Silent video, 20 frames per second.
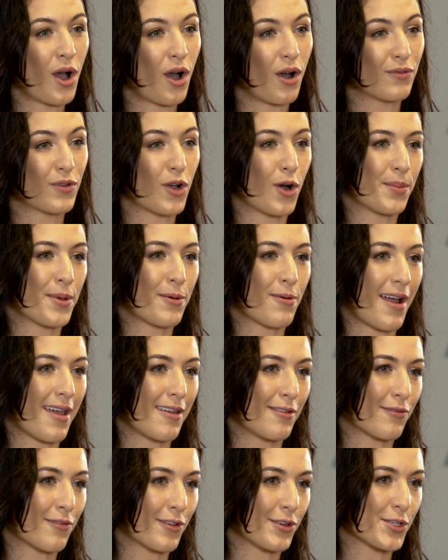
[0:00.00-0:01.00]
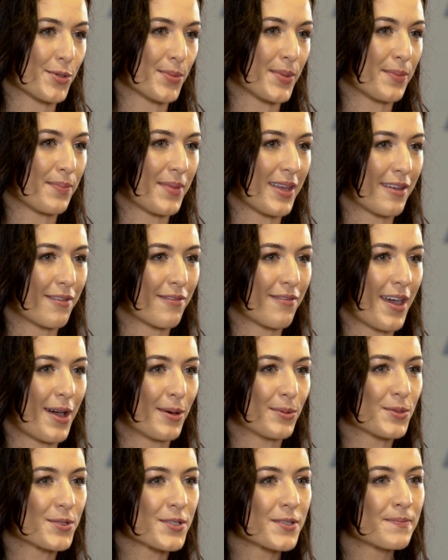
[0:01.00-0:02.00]
of copyright infringement being
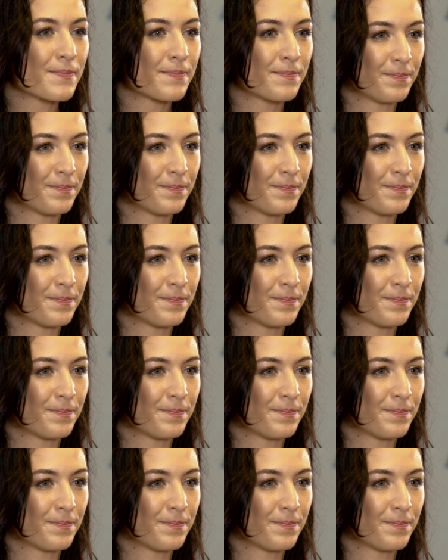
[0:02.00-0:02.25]
found.